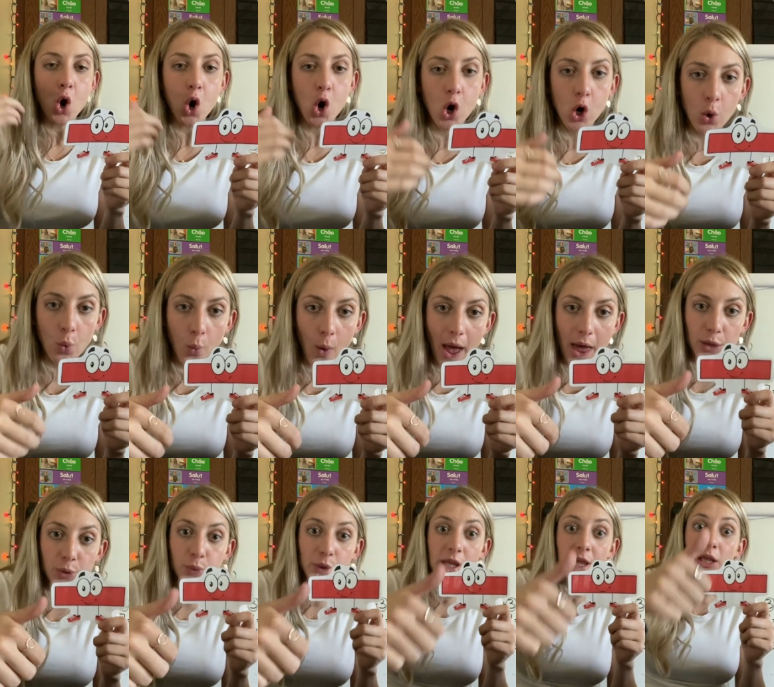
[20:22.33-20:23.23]
or
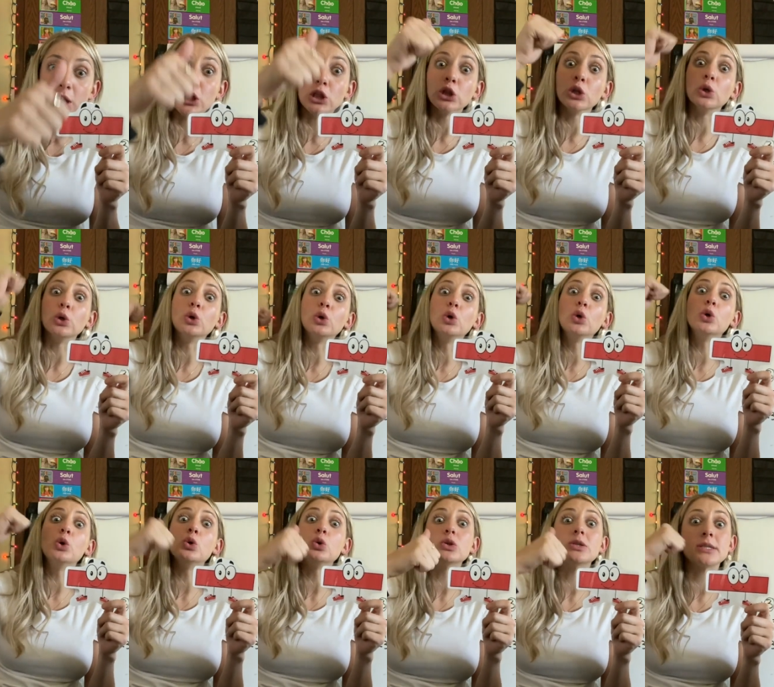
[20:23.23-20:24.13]
when we
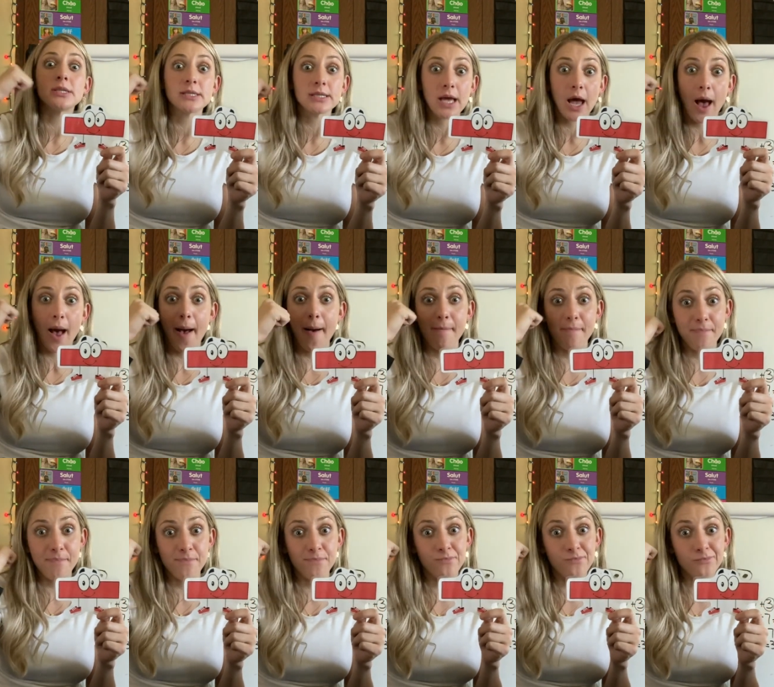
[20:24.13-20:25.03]
lose
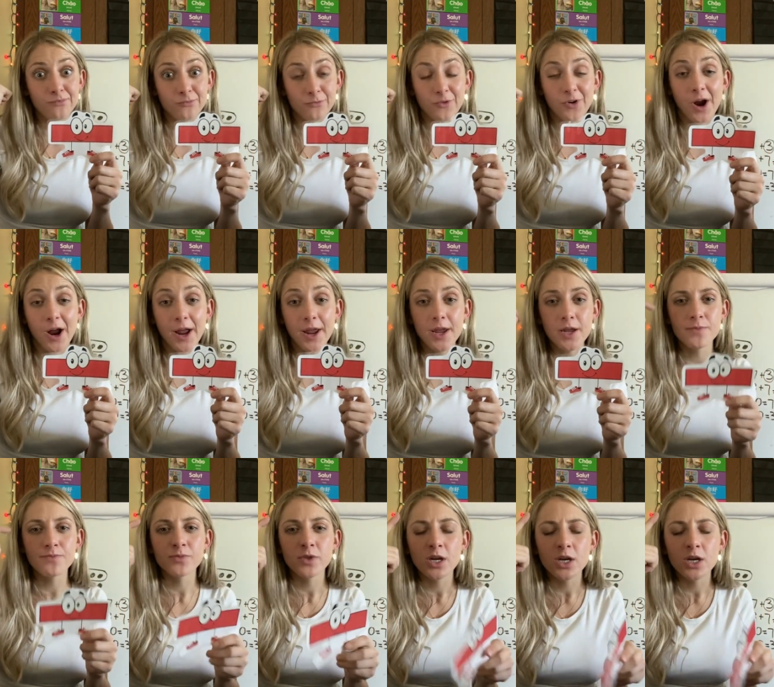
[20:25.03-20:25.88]
some, right?